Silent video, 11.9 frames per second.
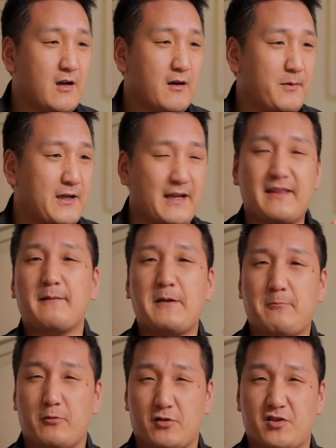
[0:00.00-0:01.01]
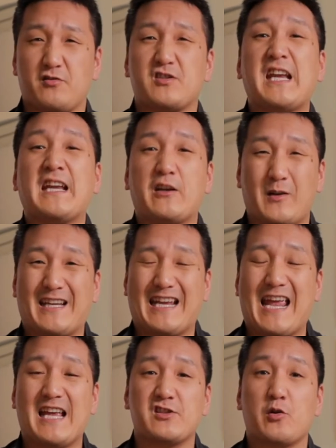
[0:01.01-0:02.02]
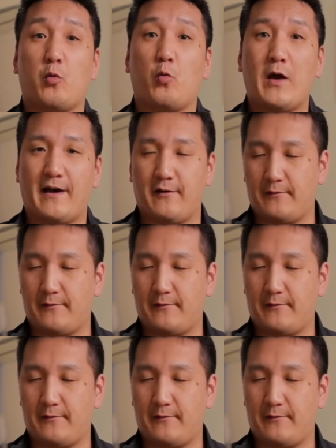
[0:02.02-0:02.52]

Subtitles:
but I think people are still tinkering as well.